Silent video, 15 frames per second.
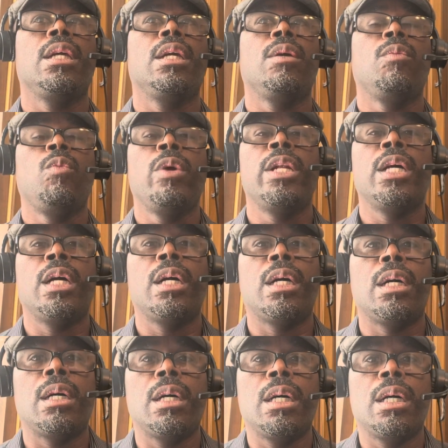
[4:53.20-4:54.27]
When
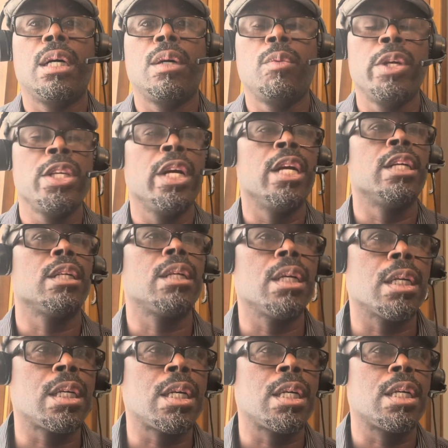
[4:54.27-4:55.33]

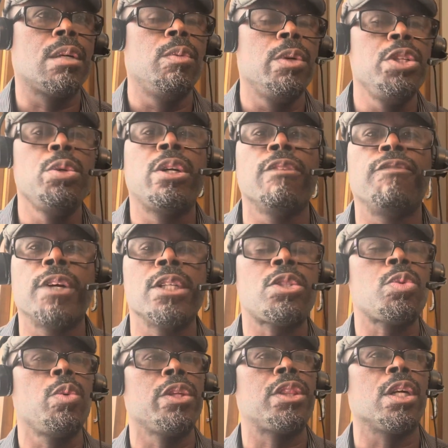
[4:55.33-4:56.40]
you
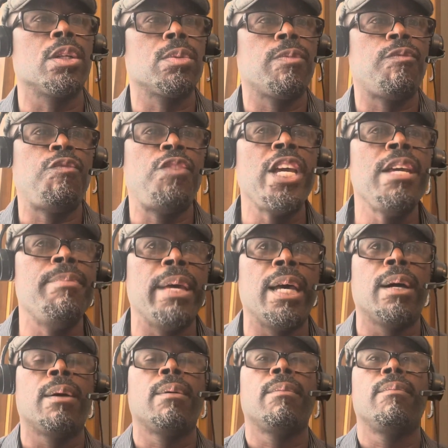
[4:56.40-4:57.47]
converse with a
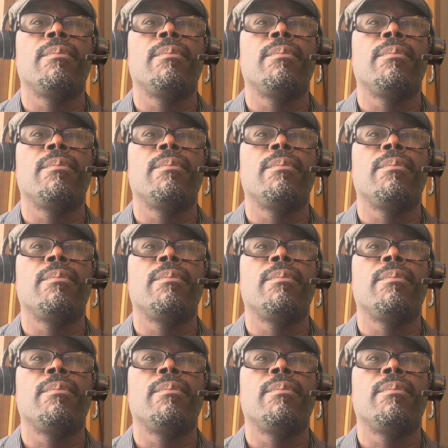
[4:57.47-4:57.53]
female,